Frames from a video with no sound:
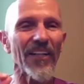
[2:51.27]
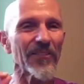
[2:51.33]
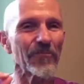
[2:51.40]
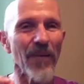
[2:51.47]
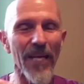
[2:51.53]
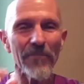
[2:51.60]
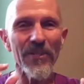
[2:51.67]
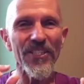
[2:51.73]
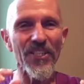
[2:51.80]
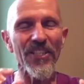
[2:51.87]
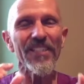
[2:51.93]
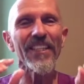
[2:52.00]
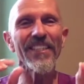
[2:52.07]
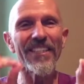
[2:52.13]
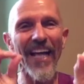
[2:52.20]
maybe
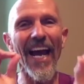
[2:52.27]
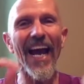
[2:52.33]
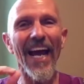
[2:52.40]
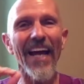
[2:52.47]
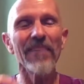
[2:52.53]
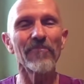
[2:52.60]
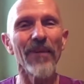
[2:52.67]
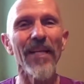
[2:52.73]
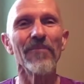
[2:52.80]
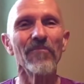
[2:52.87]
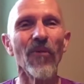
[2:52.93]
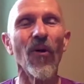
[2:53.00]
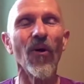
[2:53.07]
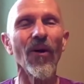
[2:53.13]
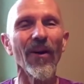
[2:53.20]
just a tad bit
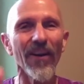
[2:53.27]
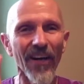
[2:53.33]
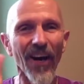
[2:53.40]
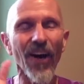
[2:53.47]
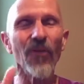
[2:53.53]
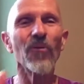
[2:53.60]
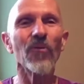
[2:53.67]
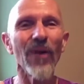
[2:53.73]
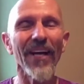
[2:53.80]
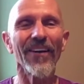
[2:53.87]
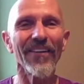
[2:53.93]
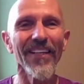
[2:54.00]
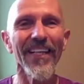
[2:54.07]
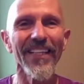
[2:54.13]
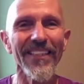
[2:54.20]
more
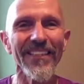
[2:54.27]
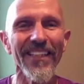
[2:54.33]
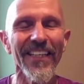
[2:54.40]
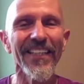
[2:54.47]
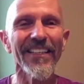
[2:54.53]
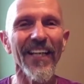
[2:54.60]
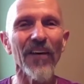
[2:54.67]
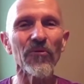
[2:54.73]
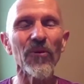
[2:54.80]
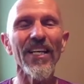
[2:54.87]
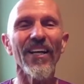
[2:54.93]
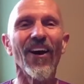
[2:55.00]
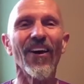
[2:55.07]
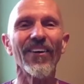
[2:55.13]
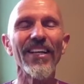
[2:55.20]
awareness that
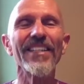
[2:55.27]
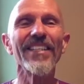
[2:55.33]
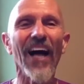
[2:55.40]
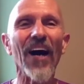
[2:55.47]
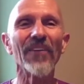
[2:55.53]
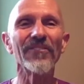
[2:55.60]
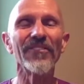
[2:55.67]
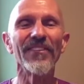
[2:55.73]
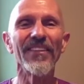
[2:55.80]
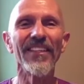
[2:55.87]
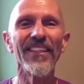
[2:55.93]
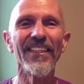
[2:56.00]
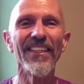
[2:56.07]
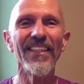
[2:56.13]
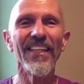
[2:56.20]
we are enough.
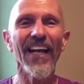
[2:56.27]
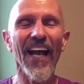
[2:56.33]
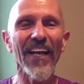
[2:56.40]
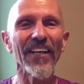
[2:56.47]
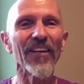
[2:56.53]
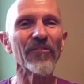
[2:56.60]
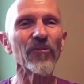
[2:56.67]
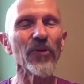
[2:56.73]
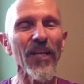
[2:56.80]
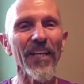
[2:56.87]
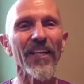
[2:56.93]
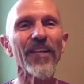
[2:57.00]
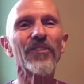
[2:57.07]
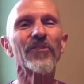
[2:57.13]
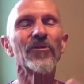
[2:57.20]
And if we
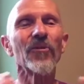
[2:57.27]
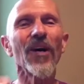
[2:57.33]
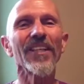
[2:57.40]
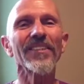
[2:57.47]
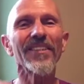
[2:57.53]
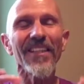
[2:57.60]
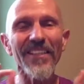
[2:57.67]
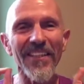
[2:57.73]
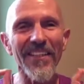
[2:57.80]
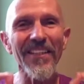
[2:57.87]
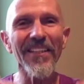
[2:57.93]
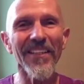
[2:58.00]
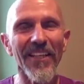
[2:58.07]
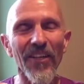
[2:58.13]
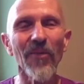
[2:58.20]
can trust a
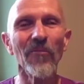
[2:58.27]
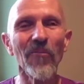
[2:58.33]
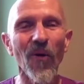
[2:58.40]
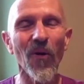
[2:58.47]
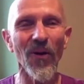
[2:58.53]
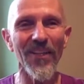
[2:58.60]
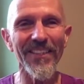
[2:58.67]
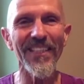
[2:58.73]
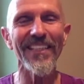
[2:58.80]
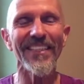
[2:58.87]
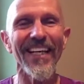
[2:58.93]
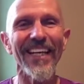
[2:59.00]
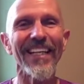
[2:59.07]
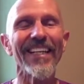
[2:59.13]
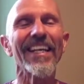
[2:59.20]
little more
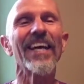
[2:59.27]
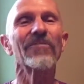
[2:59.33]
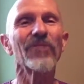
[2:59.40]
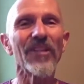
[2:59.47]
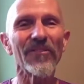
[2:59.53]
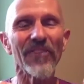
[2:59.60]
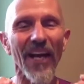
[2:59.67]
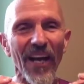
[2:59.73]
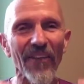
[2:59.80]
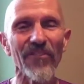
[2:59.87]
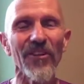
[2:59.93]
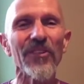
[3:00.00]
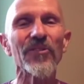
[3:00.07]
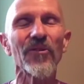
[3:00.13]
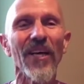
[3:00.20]
today than we've
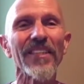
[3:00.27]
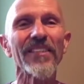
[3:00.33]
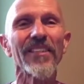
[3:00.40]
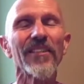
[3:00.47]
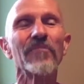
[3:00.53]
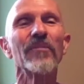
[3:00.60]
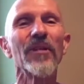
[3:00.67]
ever trusted